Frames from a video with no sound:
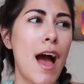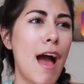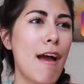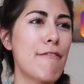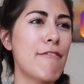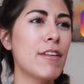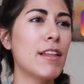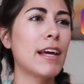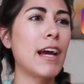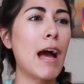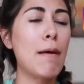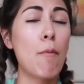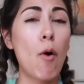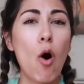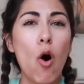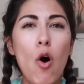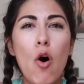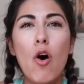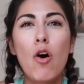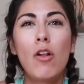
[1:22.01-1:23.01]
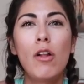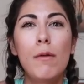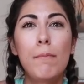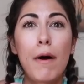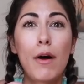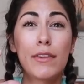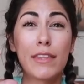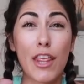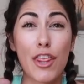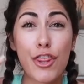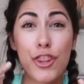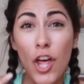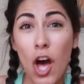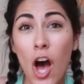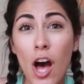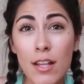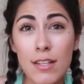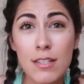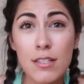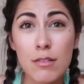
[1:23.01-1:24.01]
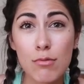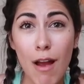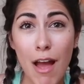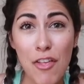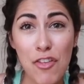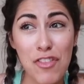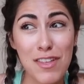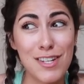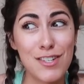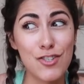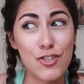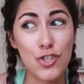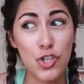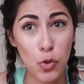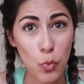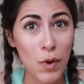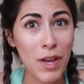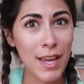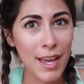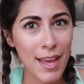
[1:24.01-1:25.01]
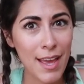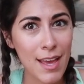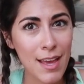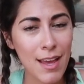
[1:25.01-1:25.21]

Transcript: I feel like I'm all about the thoughts rather than doing it.